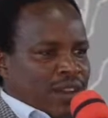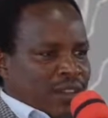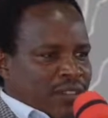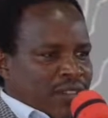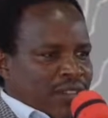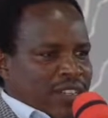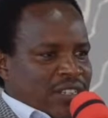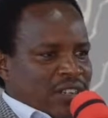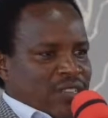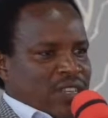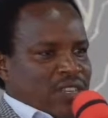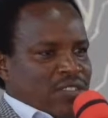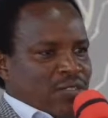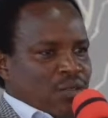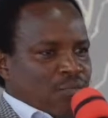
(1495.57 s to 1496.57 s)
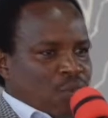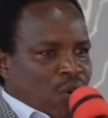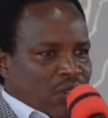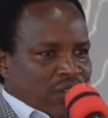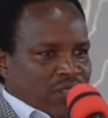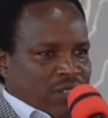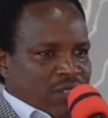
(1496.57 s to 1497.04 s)
little resources or
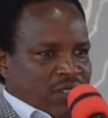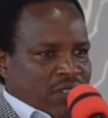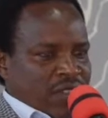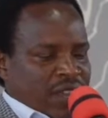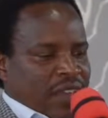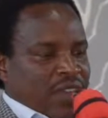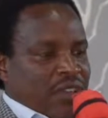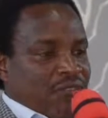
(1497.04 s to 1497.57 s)
more resources.